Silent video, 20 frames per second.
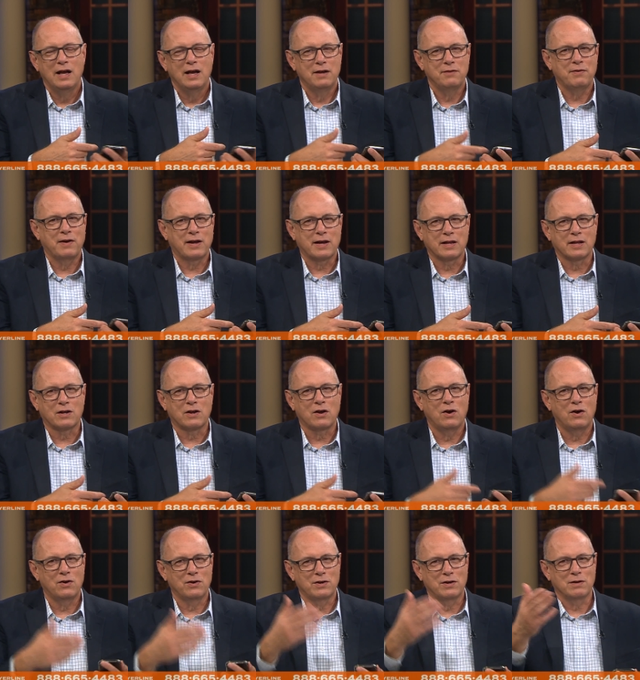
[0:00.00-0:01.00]
if I get a
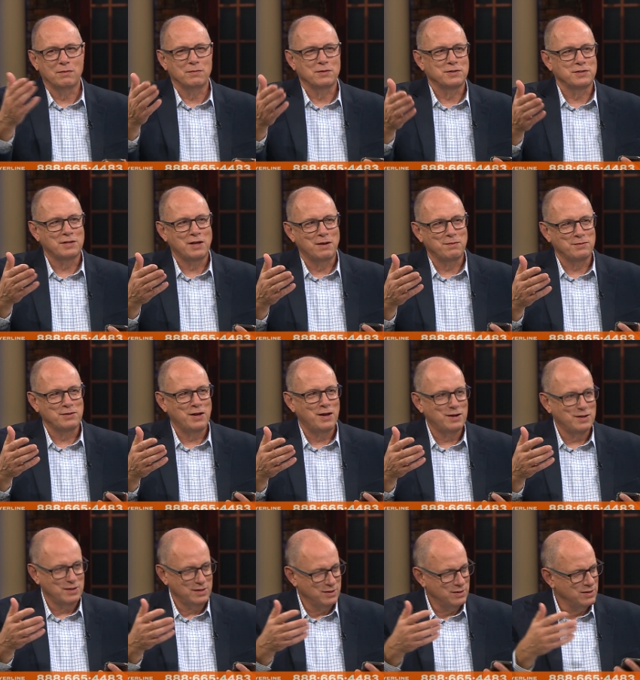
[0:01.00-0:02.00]
call here, I'm going to stop
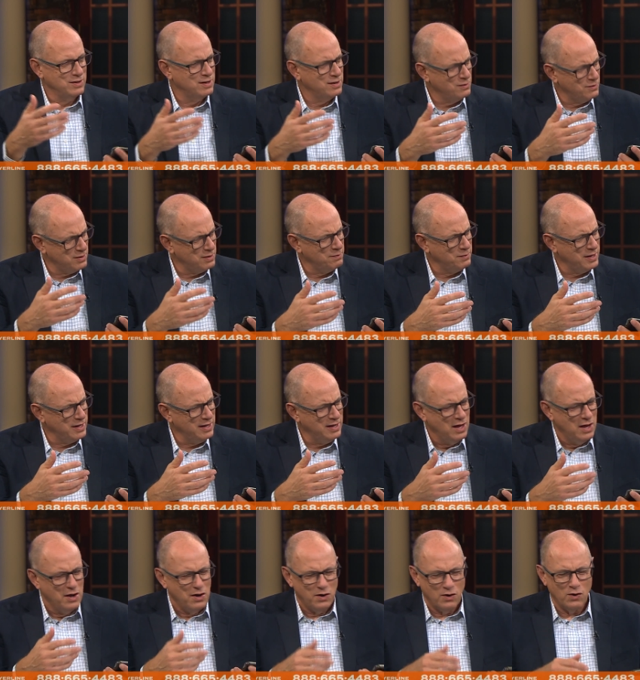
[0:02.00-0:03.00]
talking to you. You know what I mean? Mm
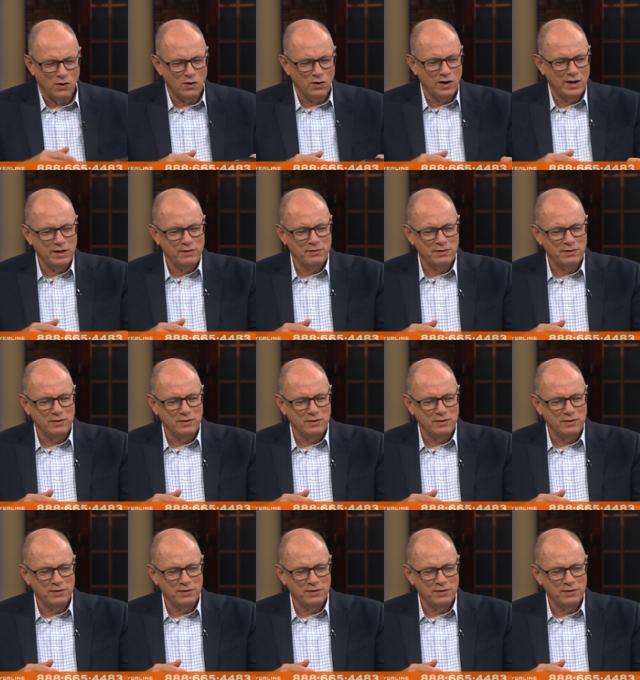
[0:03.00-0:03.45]
-hmm, or, mm -hmm. or, mm-hmm.